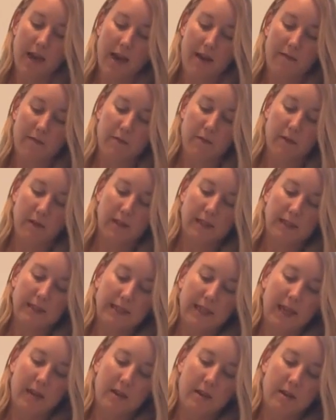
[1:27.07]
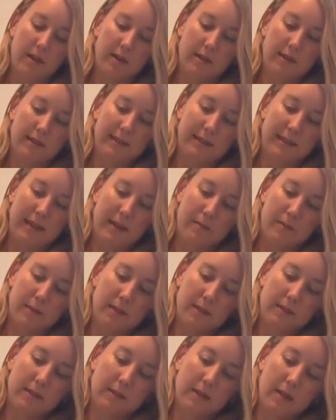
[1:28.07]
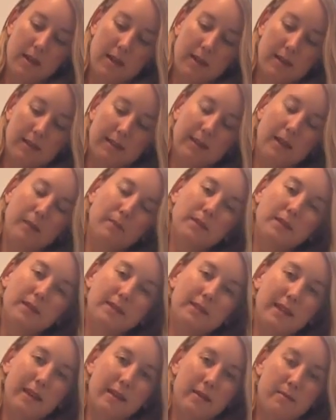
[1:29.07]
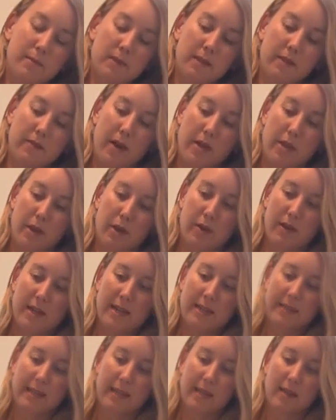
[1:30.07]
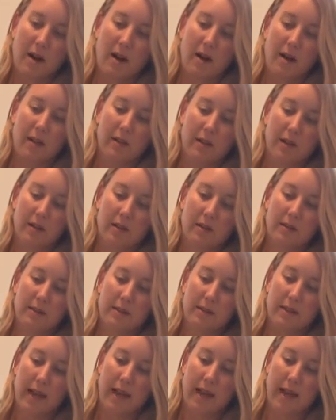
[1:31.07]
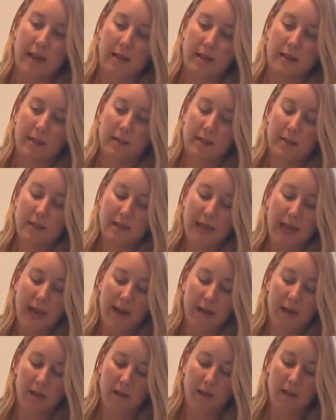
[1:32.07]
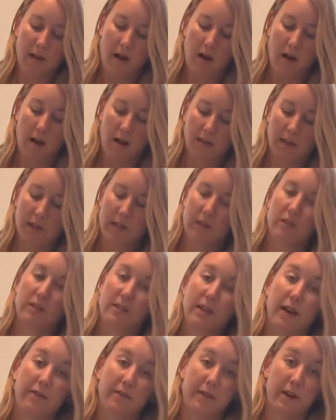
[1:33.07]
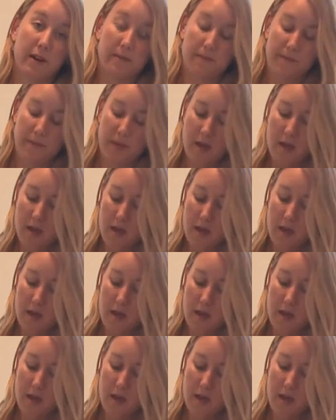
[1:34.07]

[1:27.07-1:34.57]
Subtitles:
They have really tender stems. Some stems of other greens like collards and kale are a little tougher.